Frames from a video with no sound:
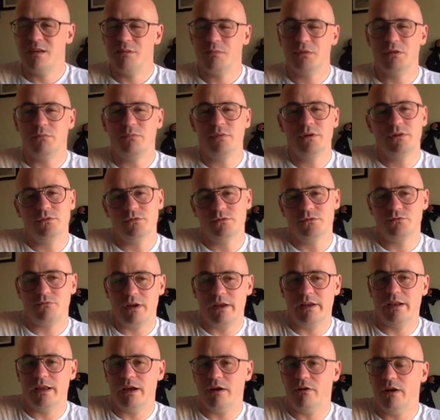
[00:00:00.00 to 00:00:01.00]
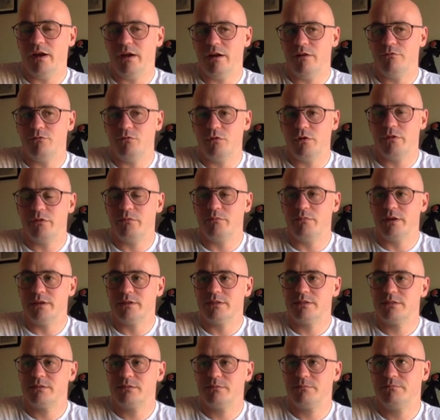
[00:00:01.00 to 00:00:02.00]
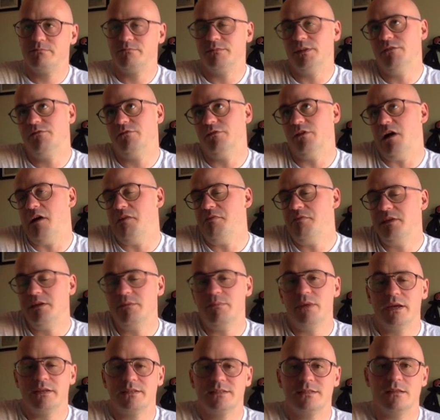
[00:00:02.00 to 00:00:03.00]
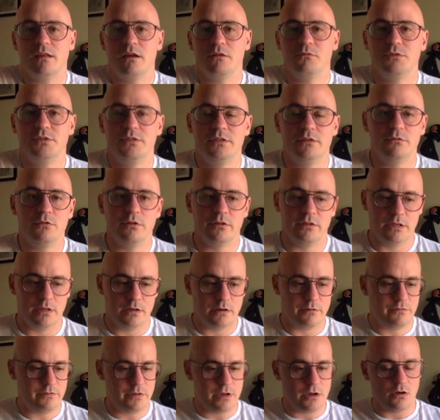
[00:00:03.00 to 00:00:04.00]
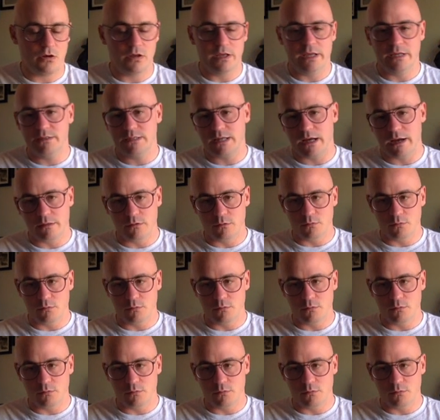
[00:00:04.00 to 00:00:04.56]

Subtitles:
but the Bengals right now have one of the best, if not the best, slot receiver in the NFL in Tyler